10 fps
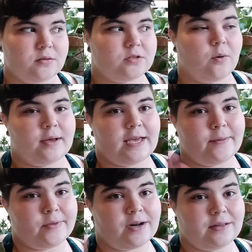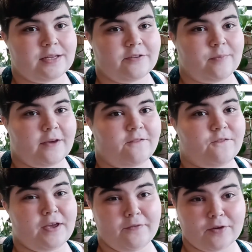So I am going to leave my
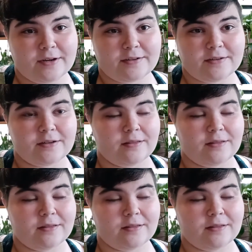favorite